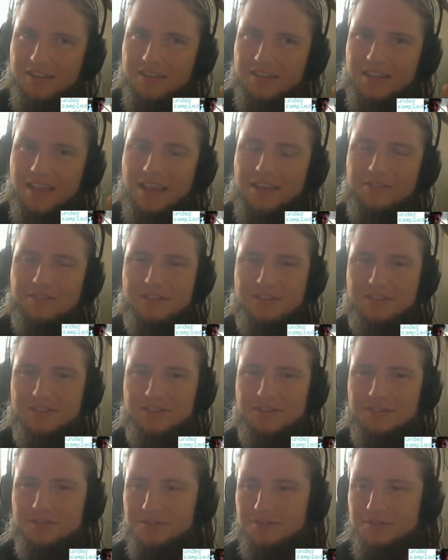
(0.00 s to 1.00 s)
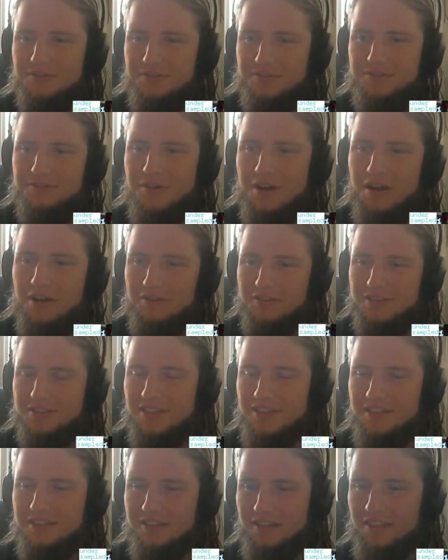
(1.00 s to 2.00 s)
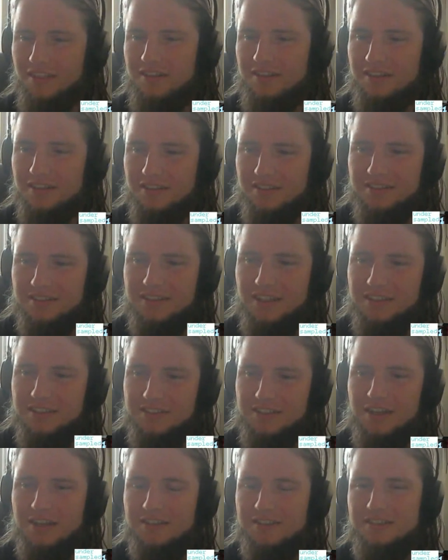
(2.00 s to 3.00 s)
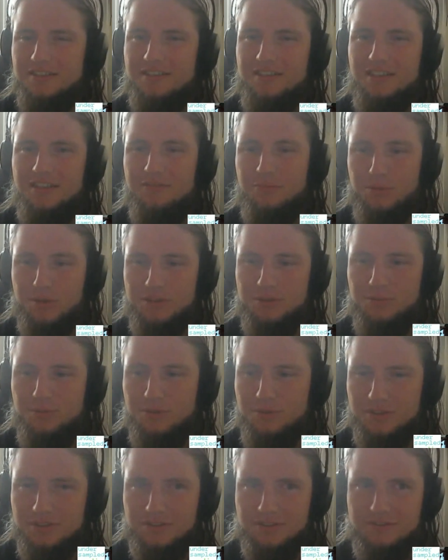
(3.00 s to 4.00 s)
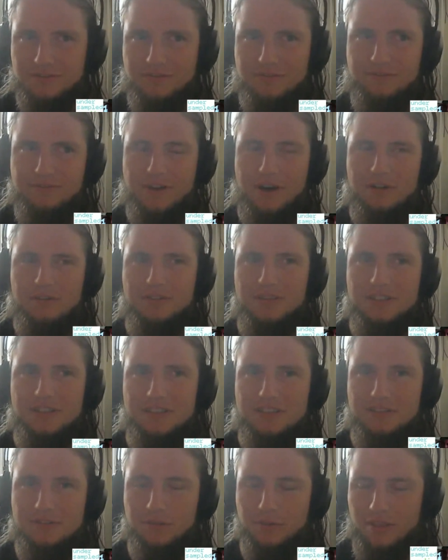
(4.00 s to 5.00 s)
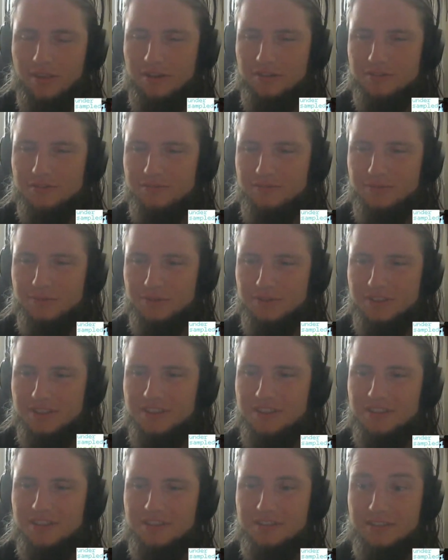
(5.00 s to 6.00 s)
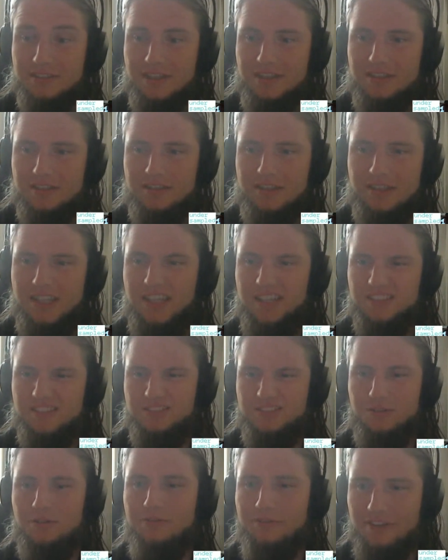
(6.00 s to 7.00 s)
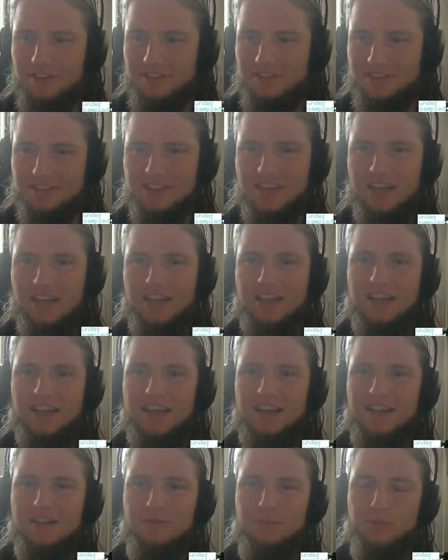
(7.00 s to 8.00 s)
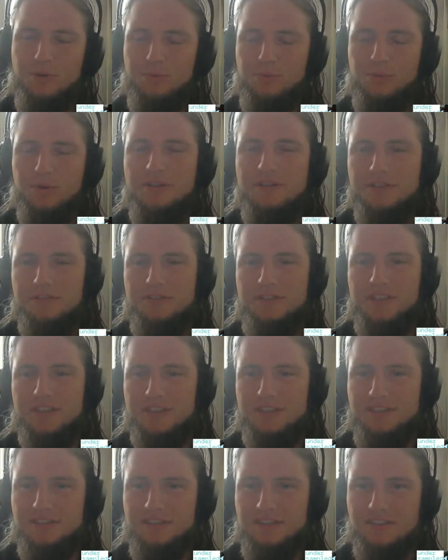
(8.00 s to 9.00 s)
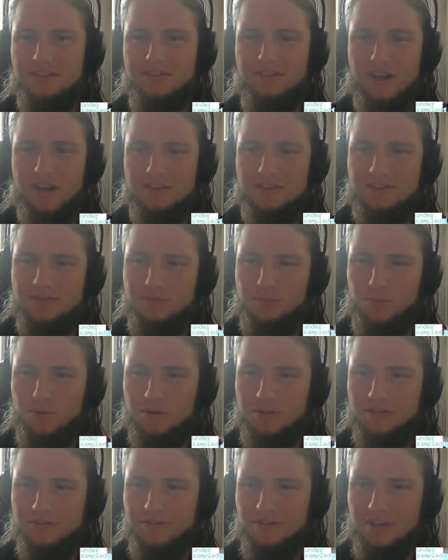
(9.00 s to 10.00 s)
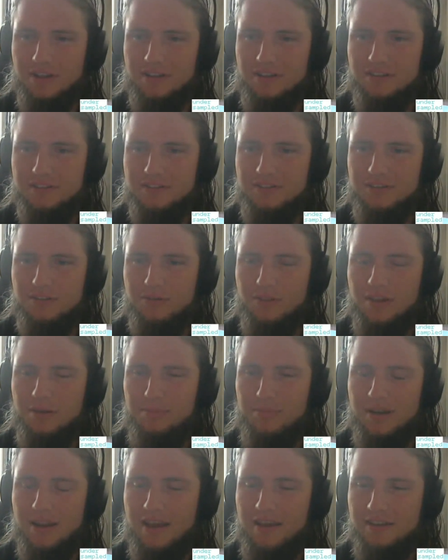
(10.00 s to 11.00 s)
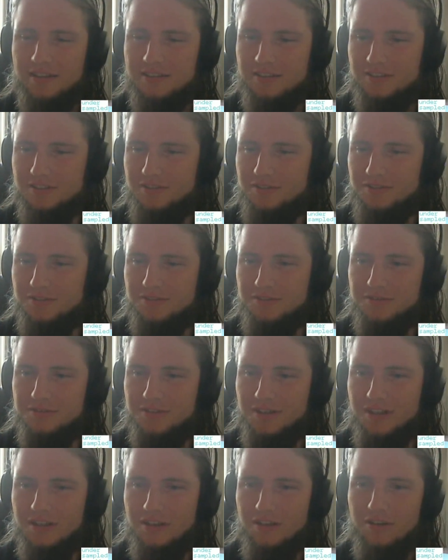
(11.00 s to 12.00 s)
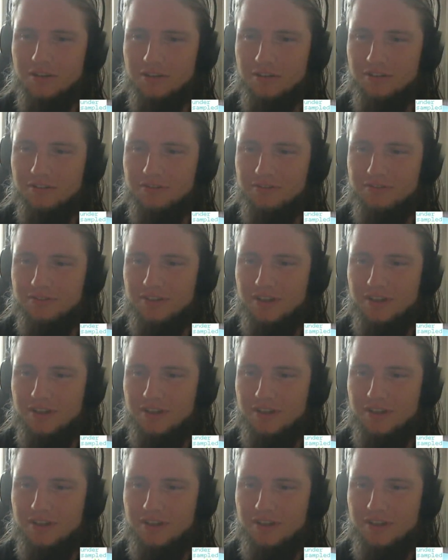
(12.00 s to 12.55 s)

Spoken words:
gave it to our center, the DHRTC, which was founded in 2014, and said, here, solve this. And what we're doing is advanced water flooding. So they're planning to do a lot of